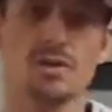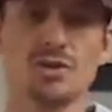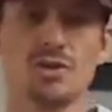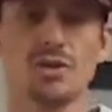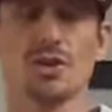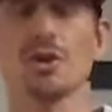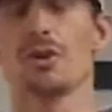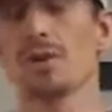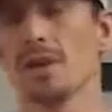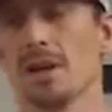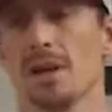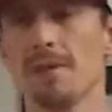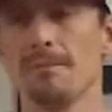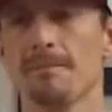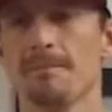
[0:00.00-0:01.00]

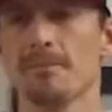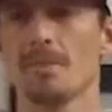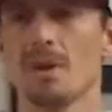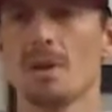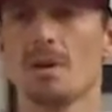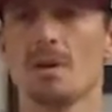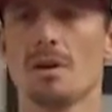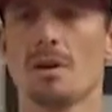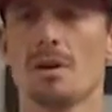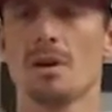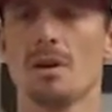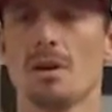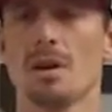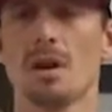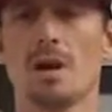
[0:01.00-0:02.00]
journaling,
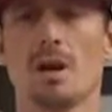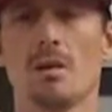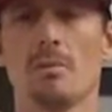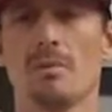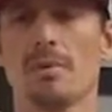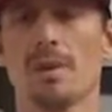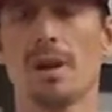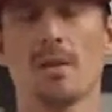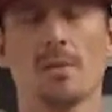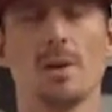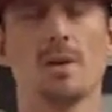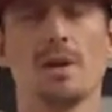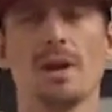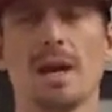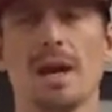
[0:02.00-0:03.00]
played a
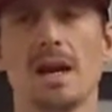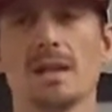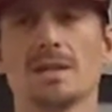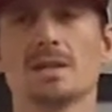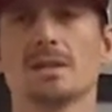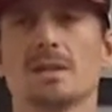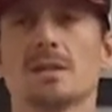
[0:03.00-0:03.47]
role in that.